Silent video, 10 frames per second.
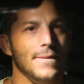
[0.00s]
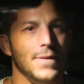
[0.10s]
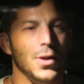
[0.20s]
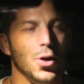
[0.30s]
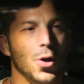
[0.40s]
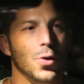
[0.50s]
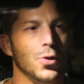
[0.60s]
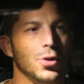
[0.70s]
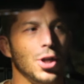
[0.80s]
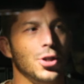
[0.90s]
You know,
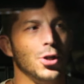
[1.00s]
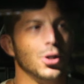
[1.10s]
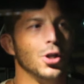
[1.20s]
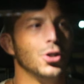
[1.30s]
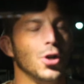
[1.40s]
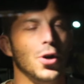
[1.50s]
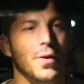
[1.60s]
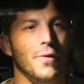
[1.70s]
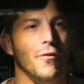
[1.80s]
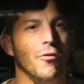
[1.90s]
there's a
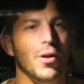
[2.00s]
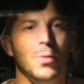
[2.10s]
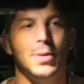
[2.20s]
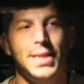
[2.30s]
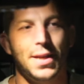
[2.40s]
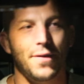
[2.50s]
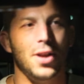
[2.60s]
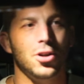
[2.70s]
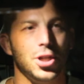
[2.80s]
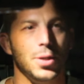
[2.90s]
certain frequency of
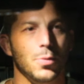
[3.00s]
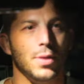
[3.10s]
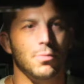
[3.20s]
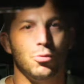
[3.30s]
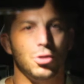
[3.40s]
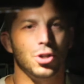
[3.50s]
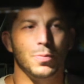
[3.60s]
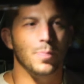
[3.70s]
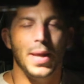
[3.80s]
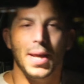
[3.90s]
energy with
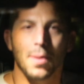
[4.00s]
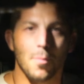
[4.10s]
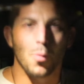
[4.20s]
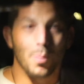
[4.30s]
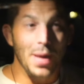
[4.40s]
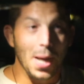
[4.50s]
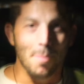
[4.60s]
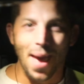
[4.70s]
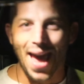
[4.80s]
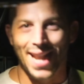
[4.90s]
just being a
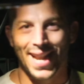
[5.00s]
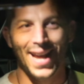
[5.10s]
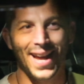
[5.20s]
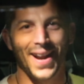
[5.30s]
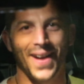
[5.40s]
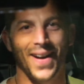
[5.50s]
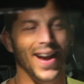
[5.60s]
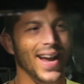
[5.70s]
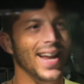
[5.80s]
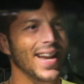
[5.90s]
man.
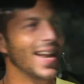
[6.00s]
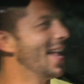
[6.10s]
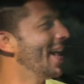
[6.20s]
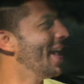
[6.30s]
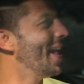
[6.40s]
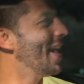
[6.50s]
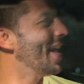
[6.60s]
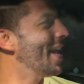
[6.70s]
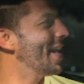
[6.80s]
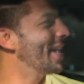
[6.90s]
Right?
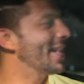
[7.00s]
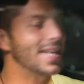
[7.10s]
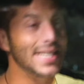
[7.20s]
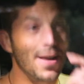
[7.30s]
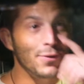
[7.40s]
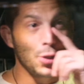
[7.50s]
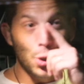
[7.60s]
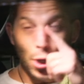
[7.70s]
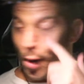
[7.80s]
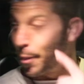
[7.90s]
Doesn't have to
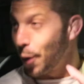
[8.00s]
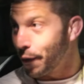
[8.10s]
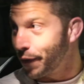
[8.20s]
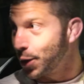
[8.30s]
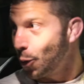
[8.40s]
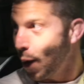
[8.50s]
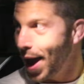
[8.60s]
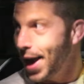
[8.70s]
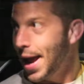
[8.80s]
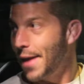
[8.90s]
look a perfect
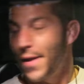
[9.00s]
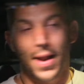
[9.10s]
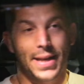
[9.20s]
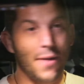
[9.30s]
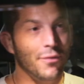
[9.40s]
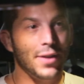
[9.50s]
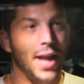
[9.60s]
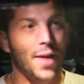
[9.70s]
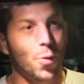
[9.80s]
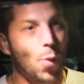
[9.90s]
way, and definitely
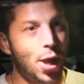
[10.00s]
not the way